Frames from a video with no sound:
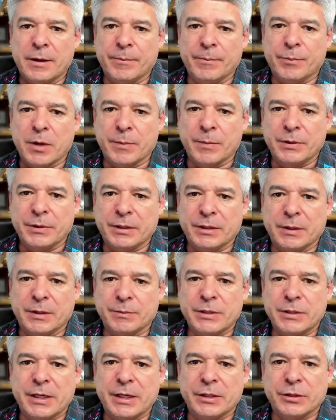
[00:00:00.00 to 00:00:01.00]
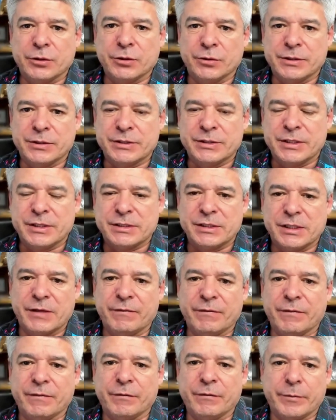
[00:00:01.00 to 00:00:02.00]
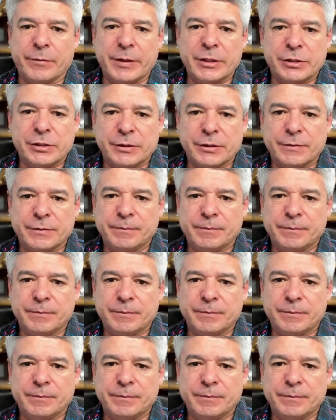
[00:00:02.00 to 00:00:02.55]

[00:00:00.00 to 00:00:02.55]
prompting them to enter the sensitive information.